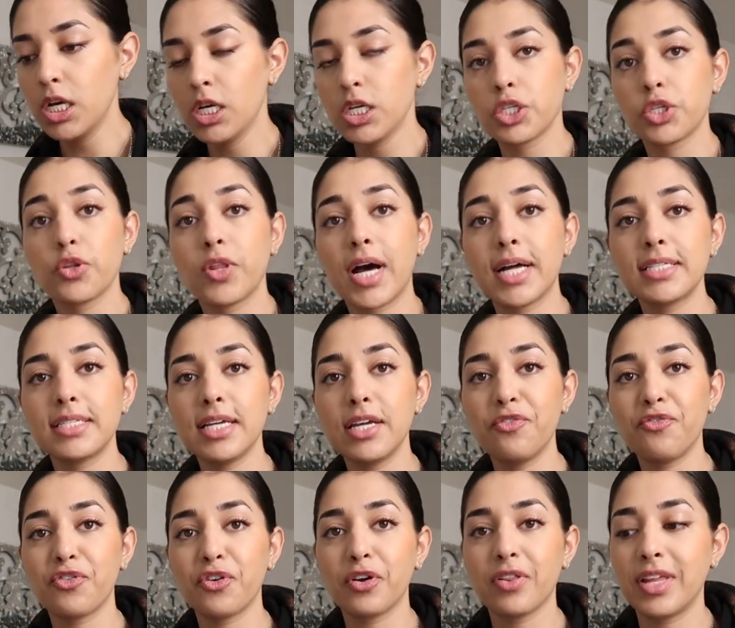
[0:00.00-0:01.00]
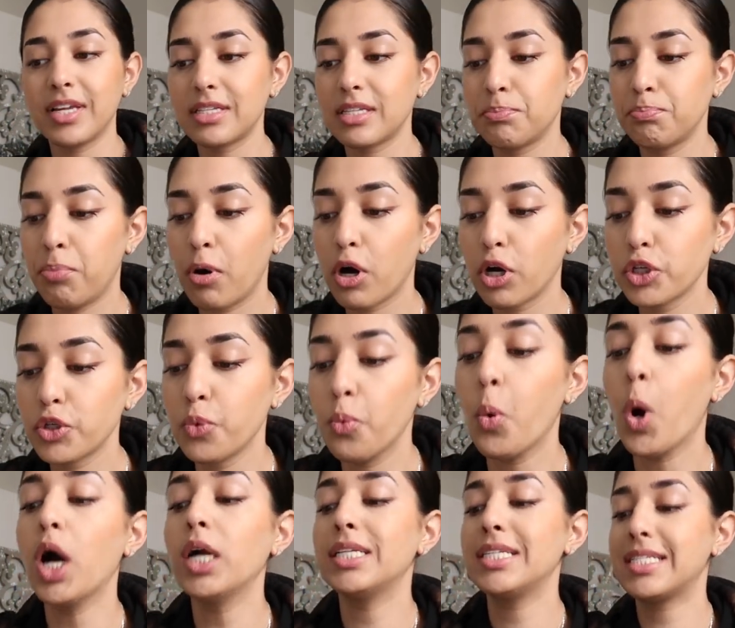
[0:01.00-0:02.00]
So that's it for this part
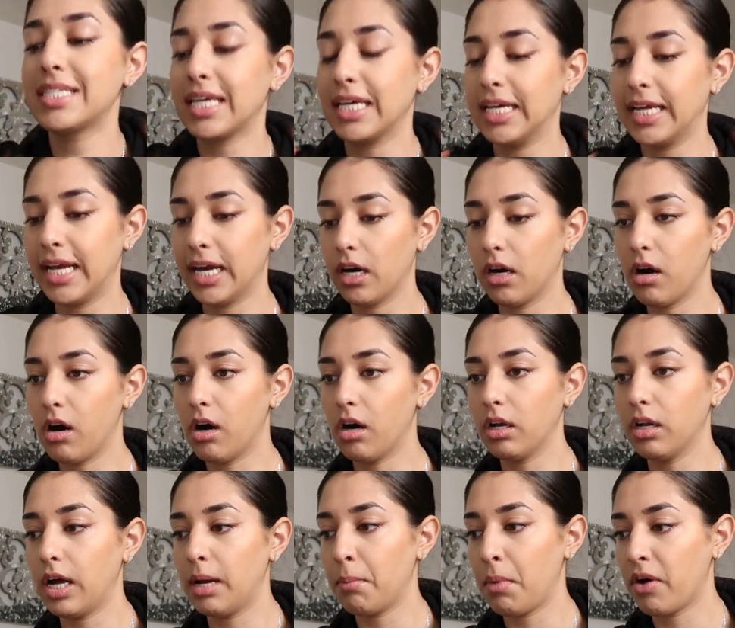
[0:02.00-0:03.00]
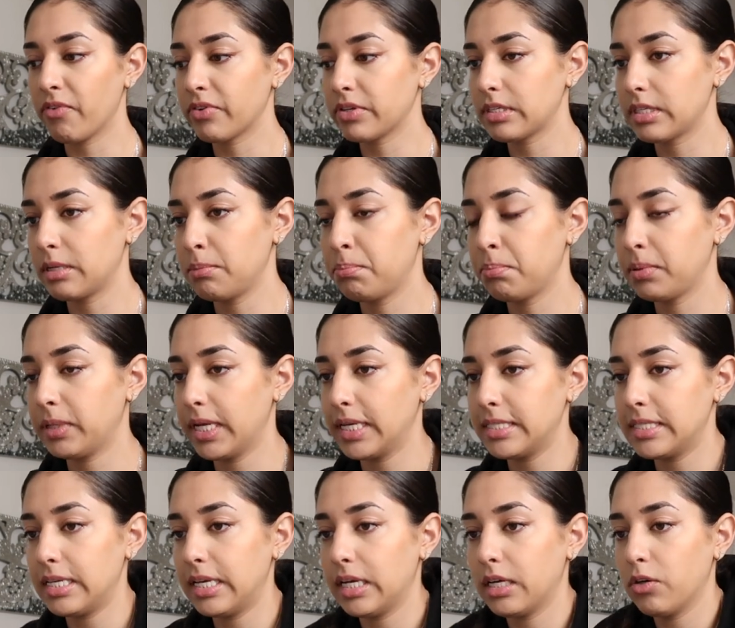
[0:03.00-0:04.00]
one skincare haul. I'm obviously
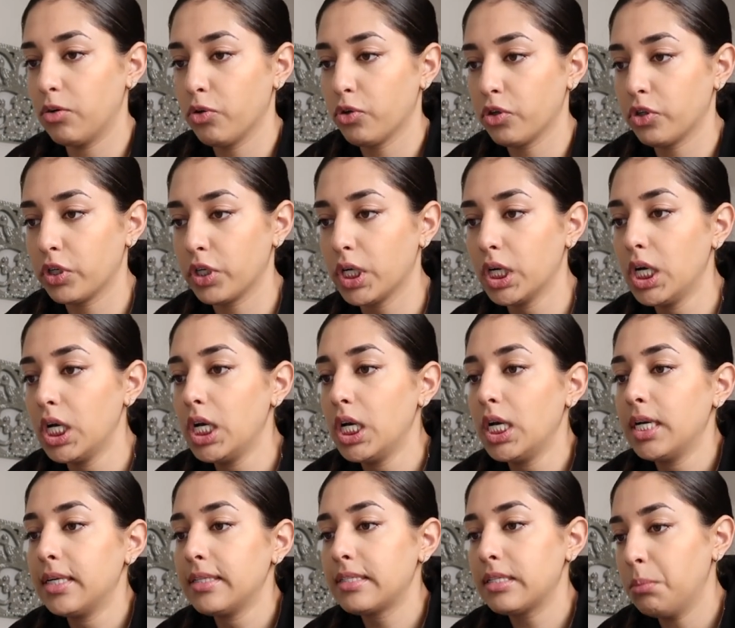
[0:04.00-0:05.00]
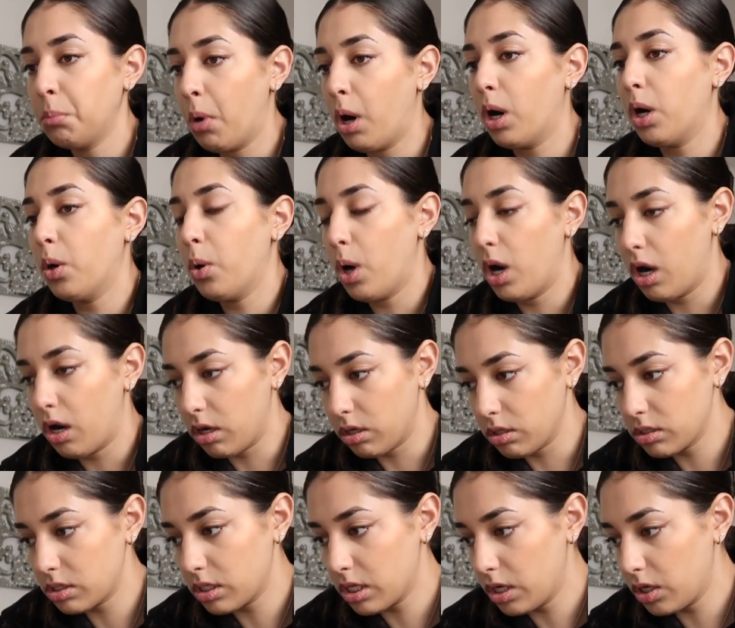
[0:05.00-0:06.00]
placing an order tomorrow
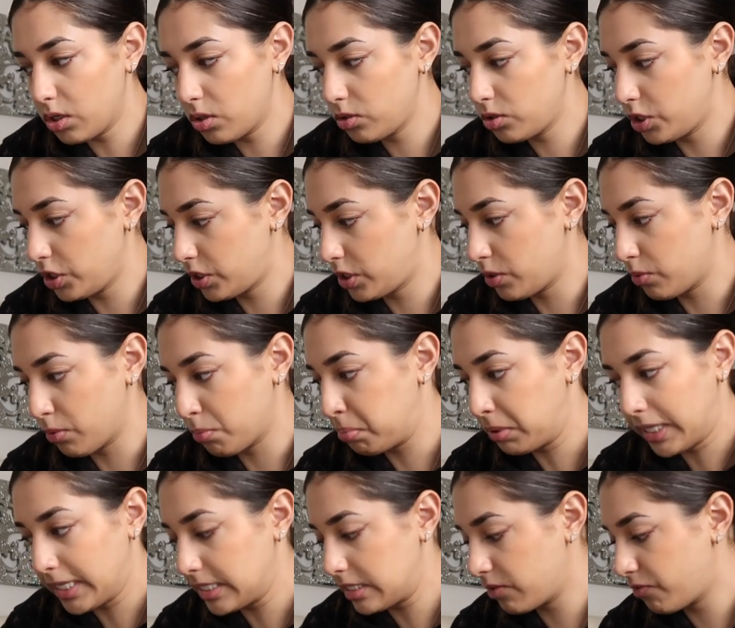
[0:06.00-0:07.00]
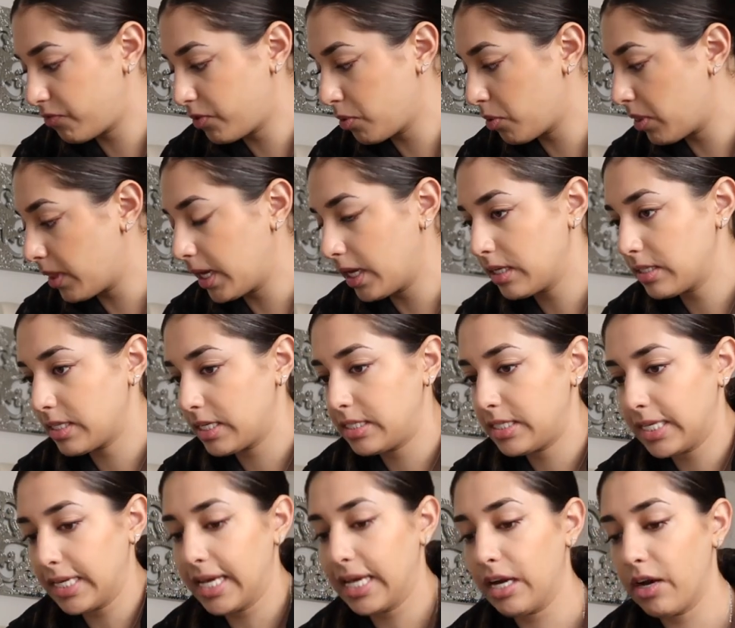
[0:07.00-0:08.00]
also, just to replace a few things and
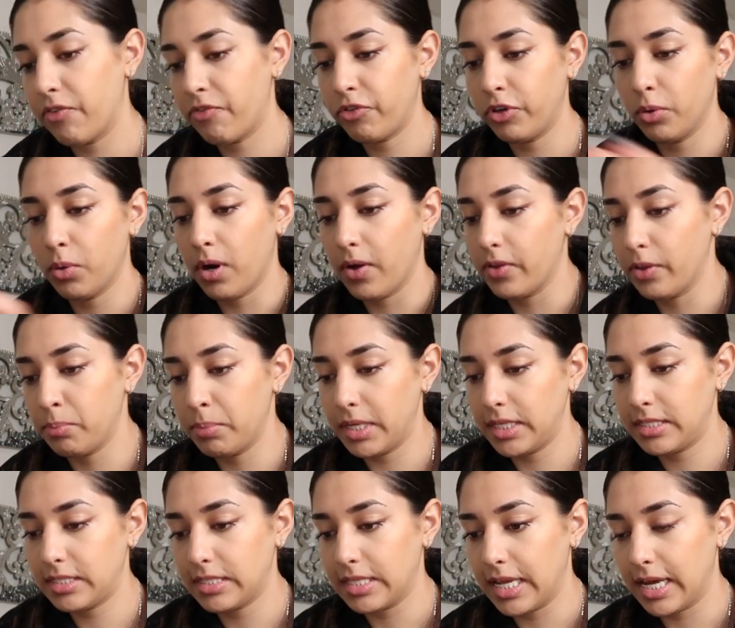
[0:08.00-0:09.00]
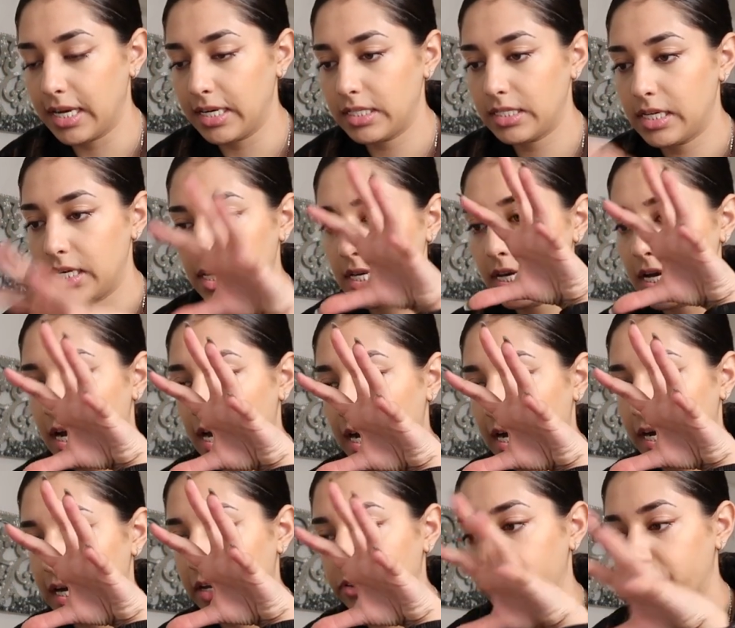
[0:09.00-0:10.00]
to get a few other bits that
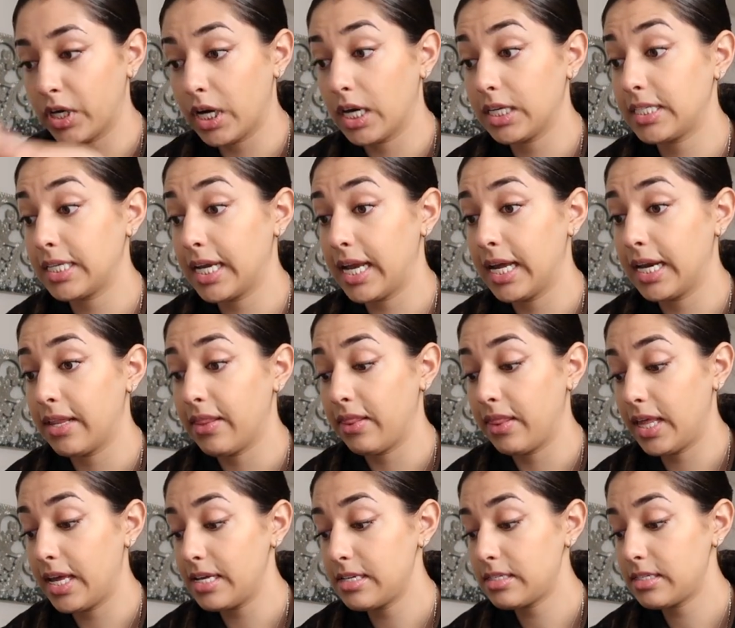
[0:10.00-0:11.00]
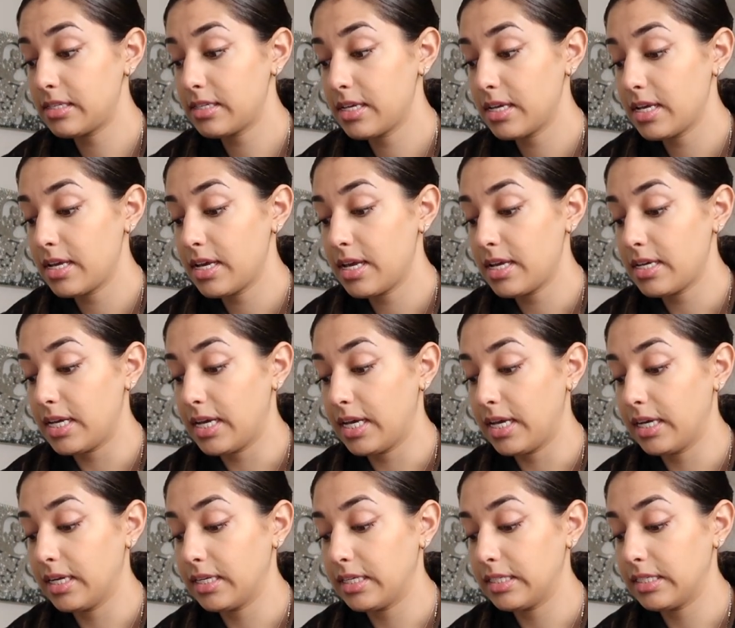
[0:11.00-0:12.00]
I forgot to get in this.
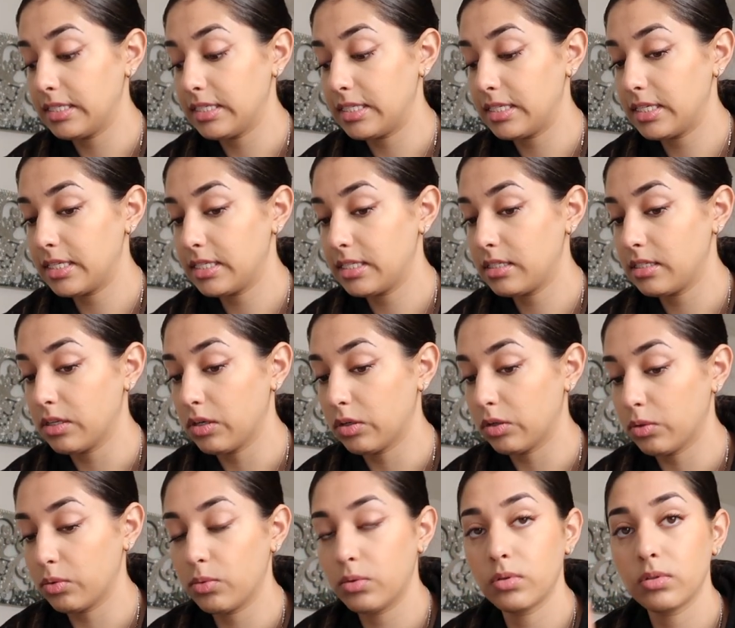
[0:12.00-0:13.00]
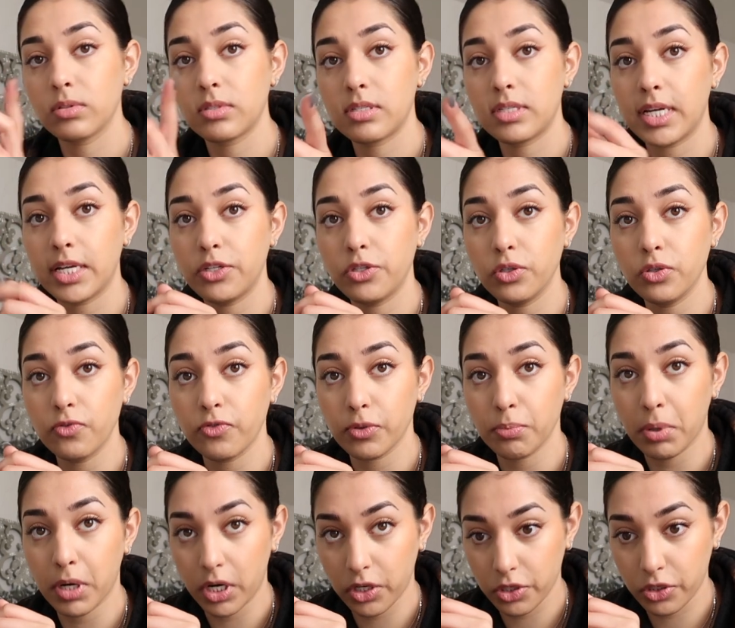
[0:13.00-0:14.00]
And so stay tuned for
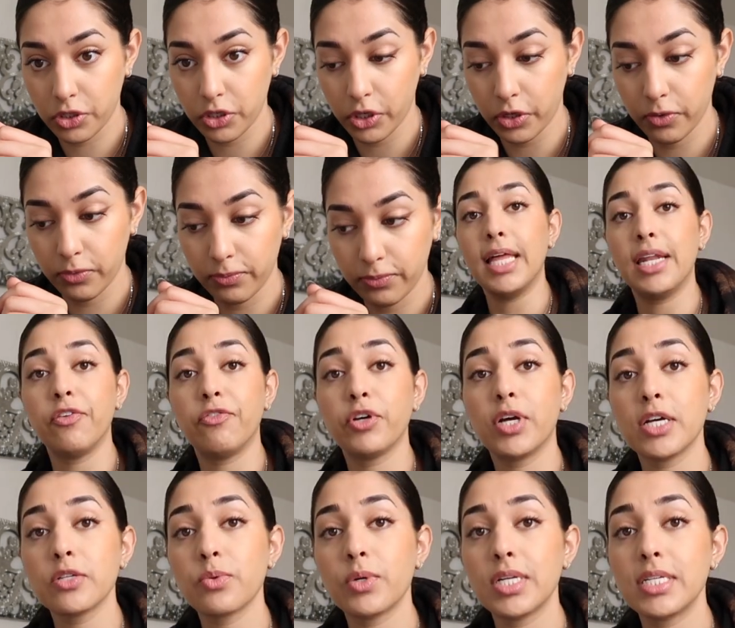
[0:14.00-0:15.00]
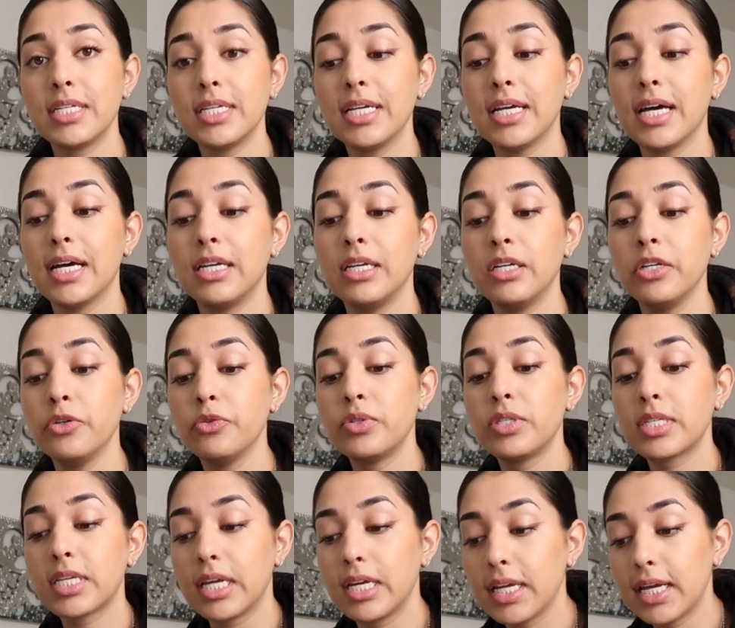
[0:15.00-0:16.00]
part two. And if you guys want to see a new
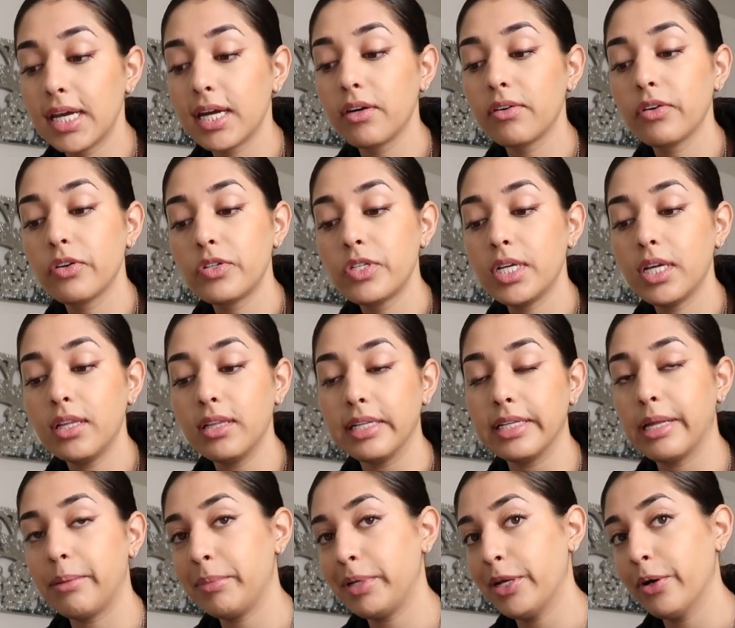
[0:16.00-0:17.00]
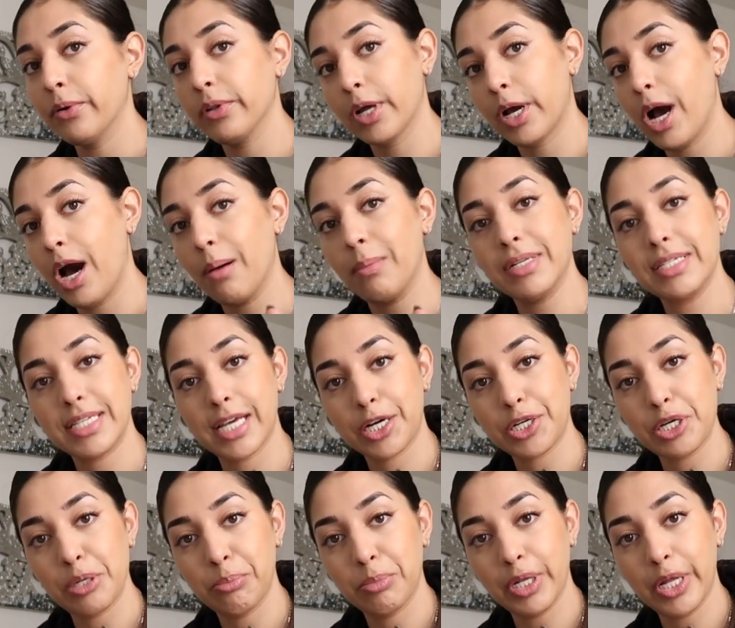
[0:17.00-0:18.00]
skincare routine, then let me know in the comment
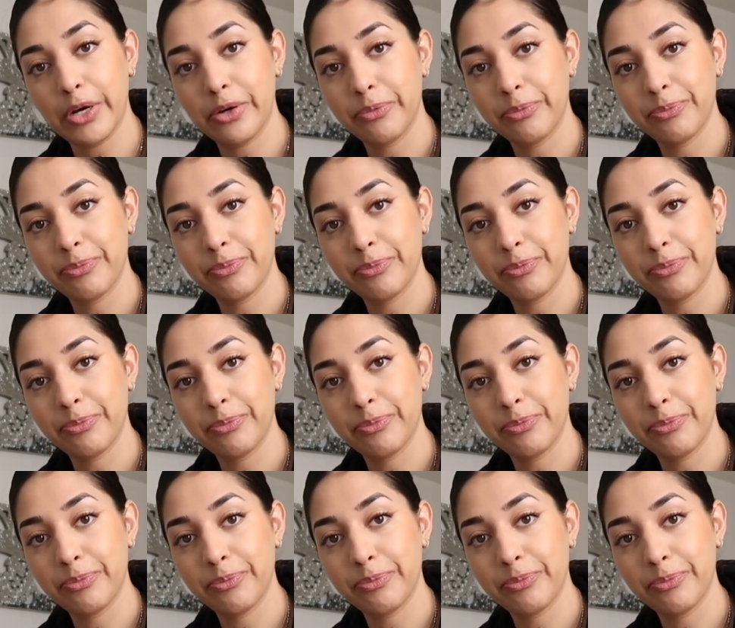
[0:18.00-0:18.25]
section below.